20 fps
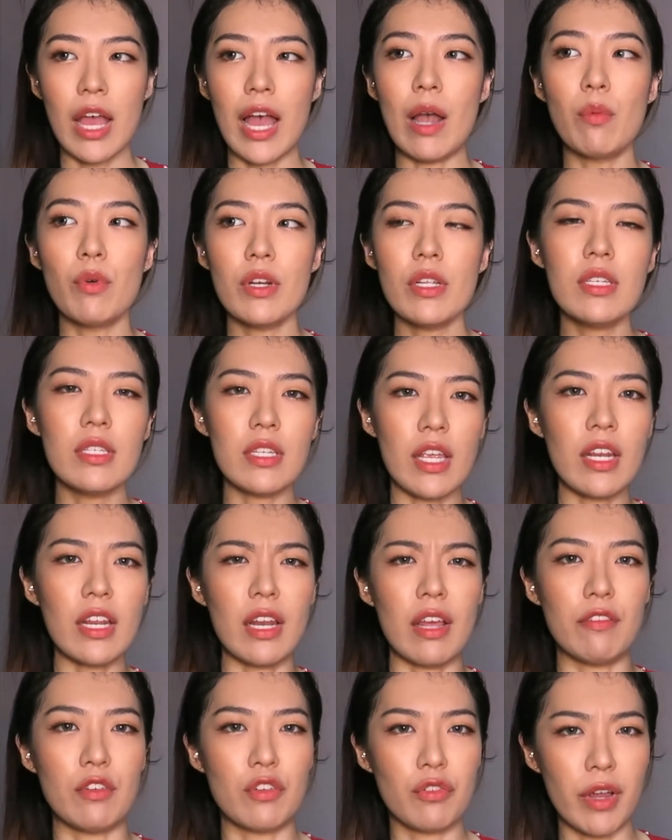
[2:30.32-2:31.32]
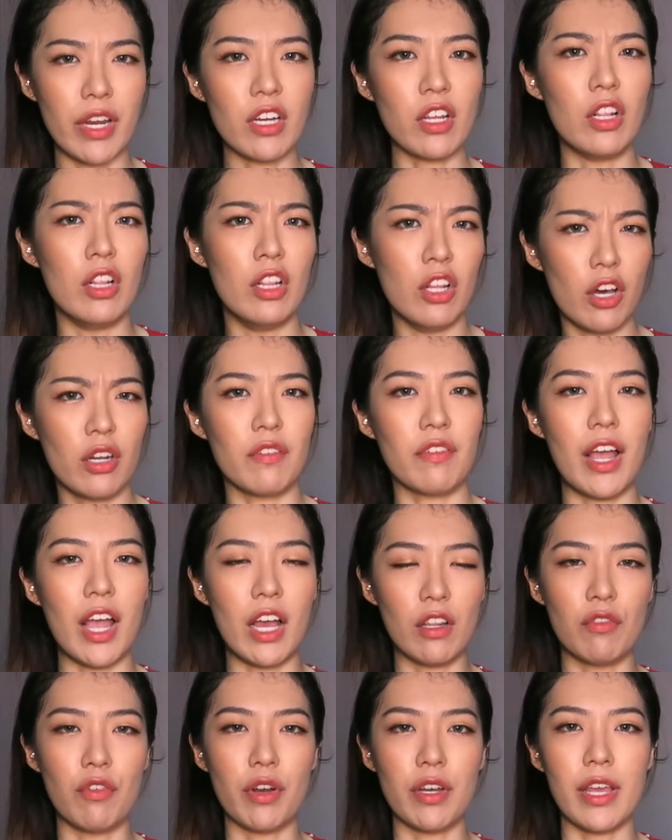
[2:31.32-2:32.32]
I wouldn't say that I've tried a lot of
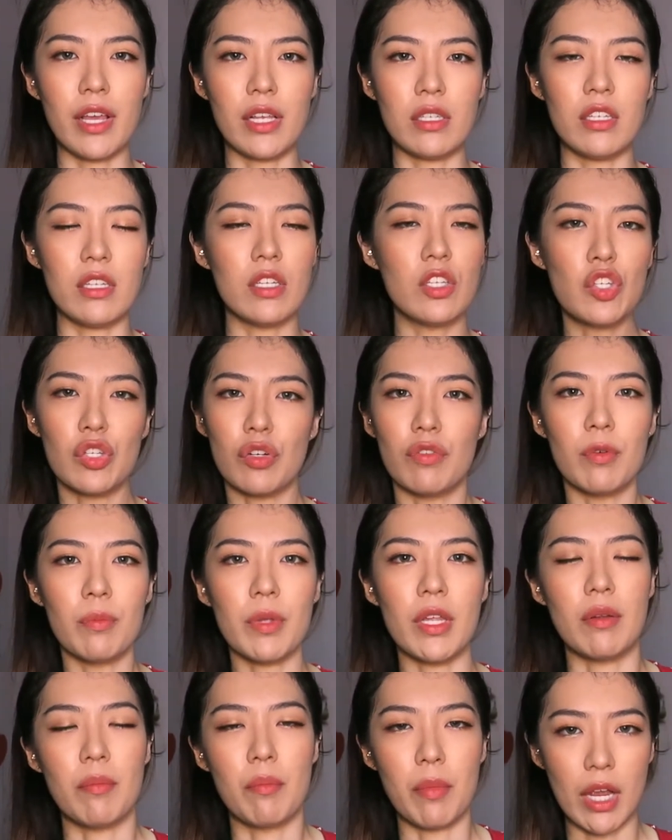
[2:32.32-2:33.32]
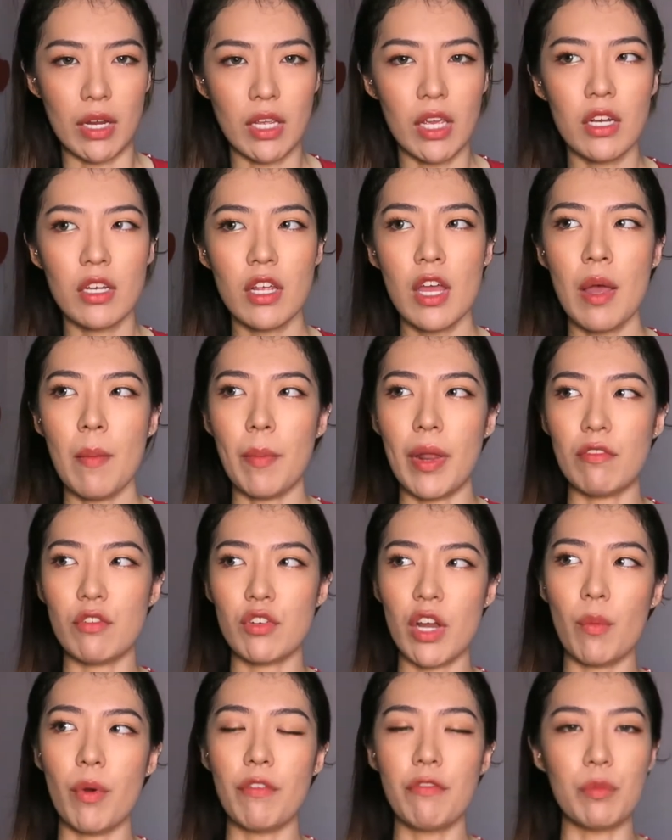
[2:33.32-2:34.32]
hyaluronic acid serum in the market, but I've
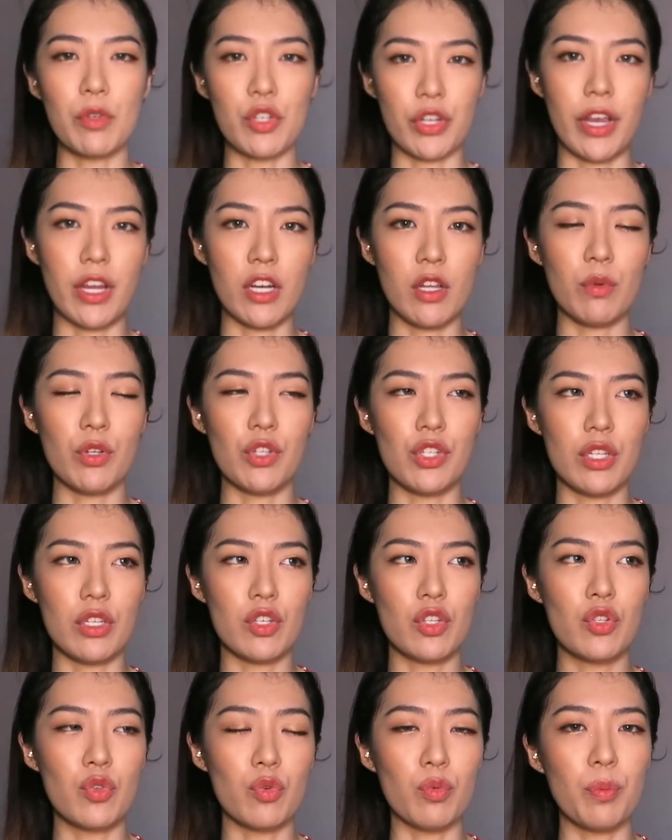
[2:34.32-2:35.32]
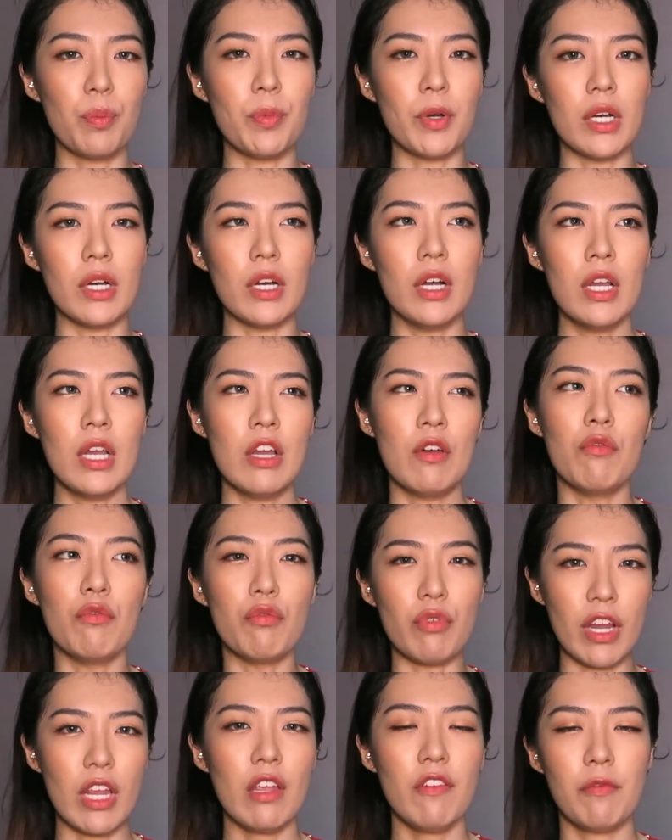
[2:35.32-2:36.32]
tried one from China which is super
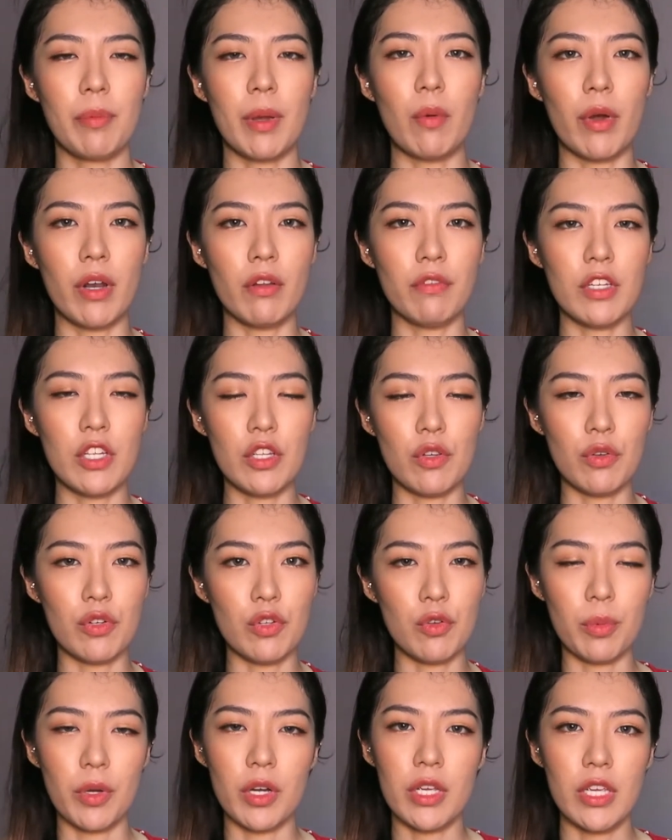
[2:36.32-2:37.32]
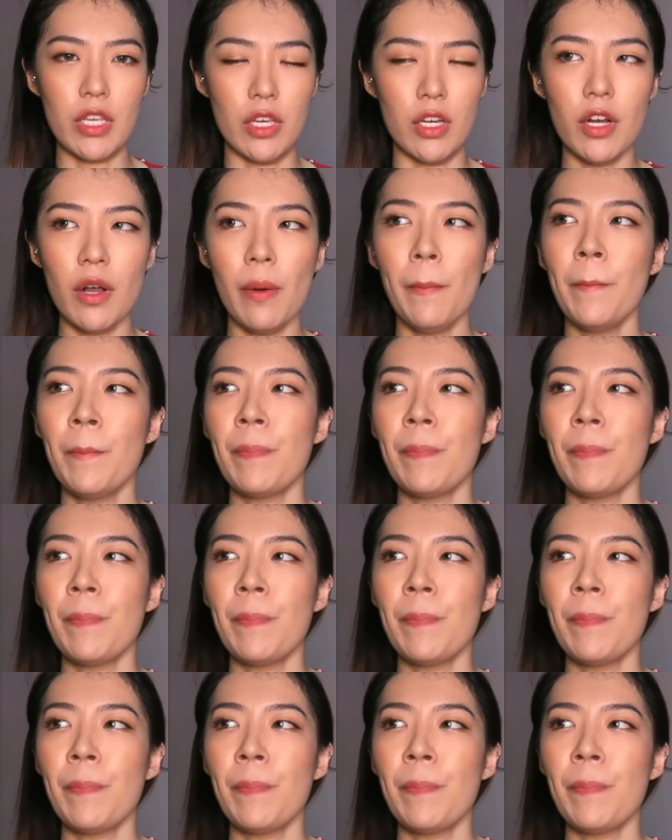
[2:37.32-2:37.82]
raved by one of the YouTuber here.